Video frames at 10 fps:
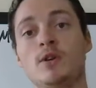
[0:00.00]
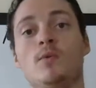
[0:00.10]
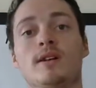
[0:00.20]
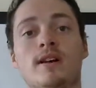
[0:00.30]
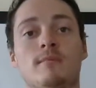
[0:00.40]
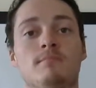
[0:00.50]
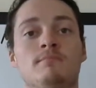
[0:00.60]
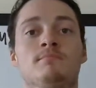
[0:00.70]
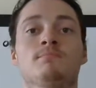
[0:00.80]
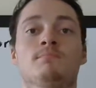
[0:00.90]
You want to
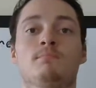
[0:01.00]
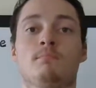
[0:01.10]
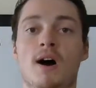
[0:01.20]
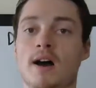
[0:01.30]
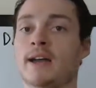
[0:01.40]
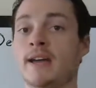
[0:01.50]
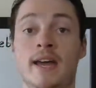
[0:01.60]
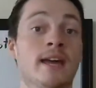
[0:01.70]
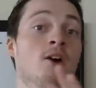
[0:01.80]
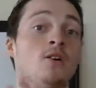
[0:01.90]
buy
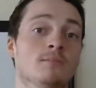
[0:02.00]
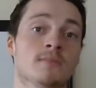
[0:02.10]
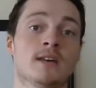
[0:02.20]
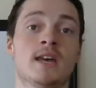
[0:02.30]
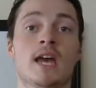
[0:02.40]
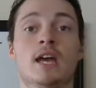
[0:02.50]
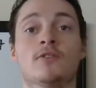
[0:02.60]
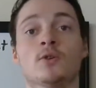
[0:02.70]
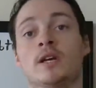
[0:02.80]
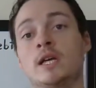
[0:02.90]
a home. If
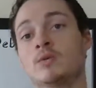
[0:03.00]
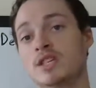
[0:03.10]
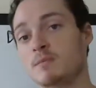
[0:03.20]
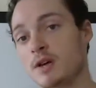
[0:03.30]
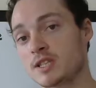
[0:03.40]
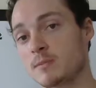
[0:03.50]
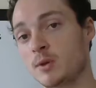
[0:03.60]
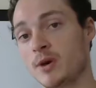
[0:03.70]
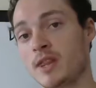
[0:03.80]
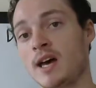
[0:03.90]
you're
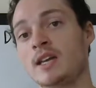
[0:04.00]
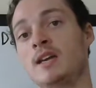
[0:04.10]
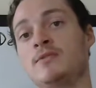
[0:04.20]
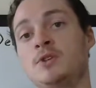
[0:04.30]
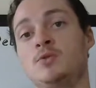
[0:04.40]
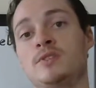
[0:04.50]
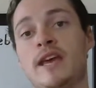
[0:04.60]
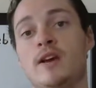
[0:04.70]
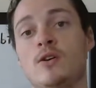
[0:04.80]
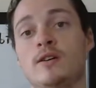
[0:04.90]
irresponsible with that, if you
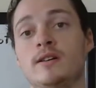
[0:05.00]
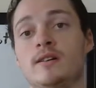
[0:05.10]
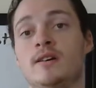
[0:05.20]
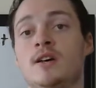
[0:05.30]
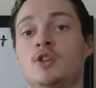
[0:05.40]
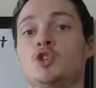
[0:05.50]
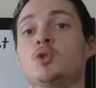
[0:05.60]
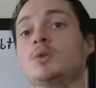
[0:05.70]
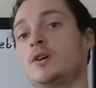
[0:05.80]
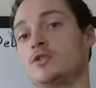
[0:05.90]
take on
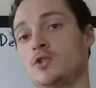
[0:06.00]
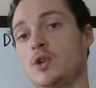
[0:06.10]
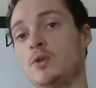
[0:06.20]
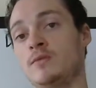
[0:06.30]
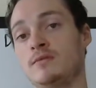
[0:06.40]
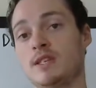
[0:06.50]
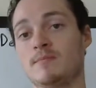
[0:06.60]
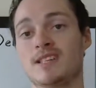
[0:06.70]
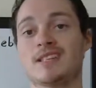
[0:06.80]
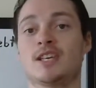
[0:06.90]
too large a loan,
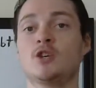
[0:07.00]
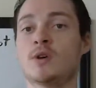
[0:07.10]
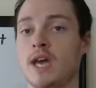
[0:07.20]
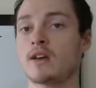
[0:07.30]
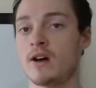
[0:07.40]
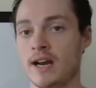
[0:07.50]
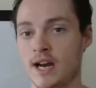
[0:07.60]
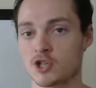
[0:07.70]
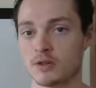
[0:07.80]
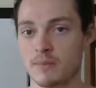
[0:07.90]
something that you cannot
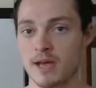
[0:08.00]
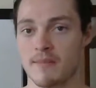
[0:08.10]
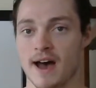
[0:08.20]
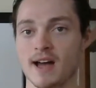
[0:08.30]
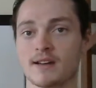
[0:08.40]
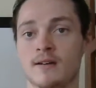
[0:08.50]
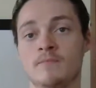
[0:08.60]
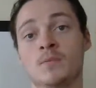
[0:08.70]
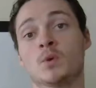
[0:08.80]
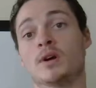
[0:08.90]
actually pay back,
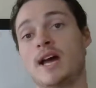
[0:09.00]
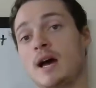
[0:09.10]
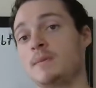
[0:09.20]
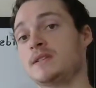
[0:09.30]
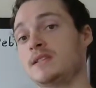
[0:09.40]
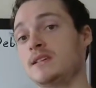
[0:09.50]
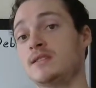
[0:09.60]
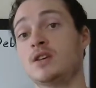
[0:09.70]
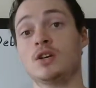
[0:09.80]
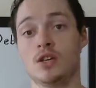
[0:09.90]
what happens
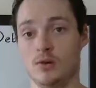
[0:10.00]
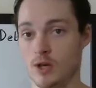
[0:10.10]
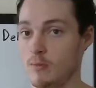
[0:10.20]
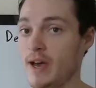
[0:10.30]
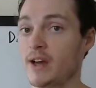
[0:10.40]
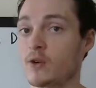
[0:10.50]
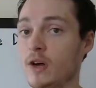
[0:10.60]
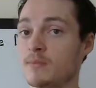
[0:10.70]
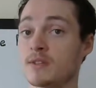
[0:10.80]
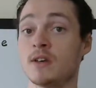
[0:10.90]
is you go
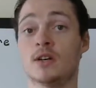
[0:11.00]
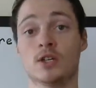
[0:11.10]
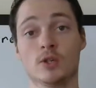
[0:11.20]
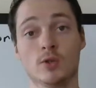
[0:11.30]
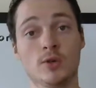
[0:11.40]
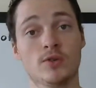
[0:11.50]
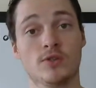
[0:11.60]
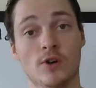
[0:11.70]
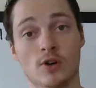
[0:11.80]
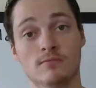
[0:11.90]
bankrupt. You lose
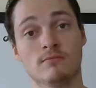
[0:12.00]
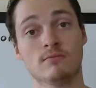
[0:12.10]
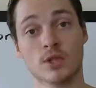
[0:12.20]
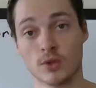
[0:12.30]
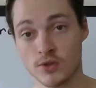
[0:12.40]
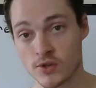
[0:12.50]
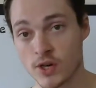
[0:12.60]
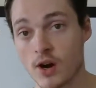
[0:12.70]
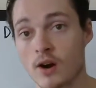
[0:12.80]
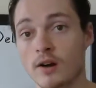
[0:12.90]
your home. You lose your
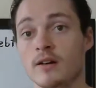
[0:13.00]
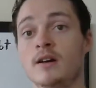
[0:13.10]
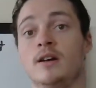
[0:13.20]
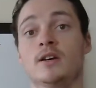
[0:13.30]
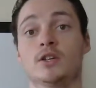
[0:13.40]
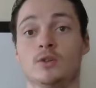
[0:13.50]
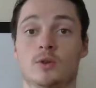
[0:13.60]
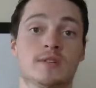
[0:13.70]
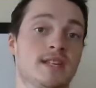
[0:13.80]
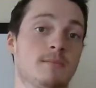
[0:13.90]
car. You
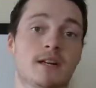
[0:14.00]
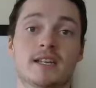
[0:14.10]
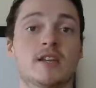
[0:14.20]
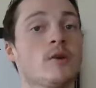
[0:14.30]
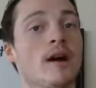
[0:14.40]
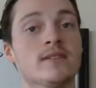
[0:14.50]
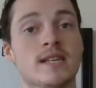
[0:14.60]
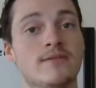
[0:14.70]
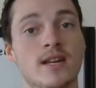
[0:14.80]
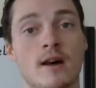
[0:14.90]
lose any money that you have
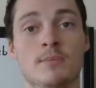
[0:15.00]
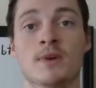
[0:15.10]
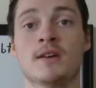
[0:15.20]
saved up.